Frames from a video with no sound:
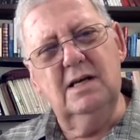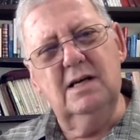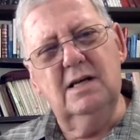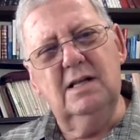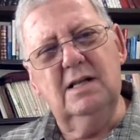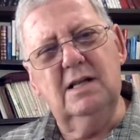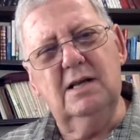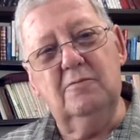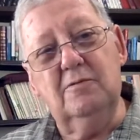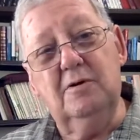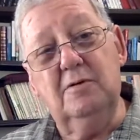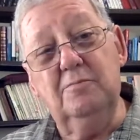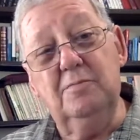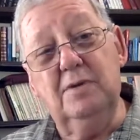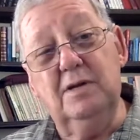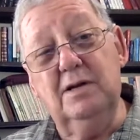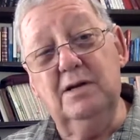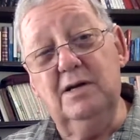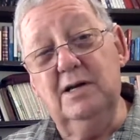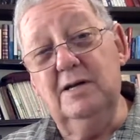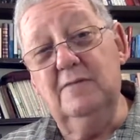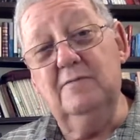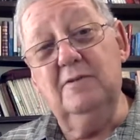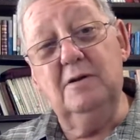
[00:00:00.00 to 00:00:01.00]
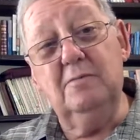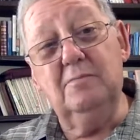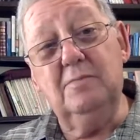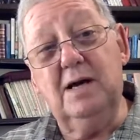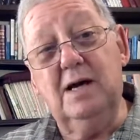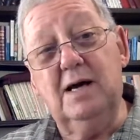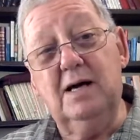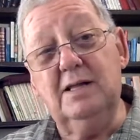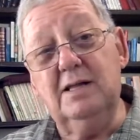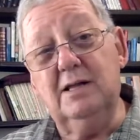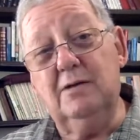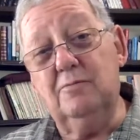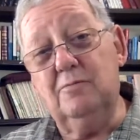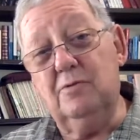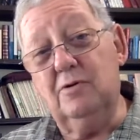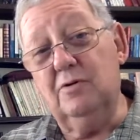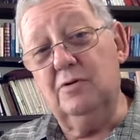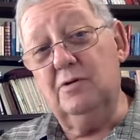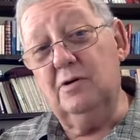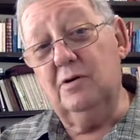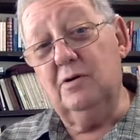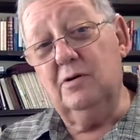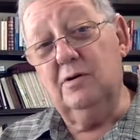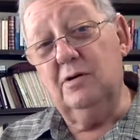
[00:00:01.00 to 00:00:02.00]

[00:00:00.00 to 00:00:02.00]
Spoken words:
that we've been living by that weren't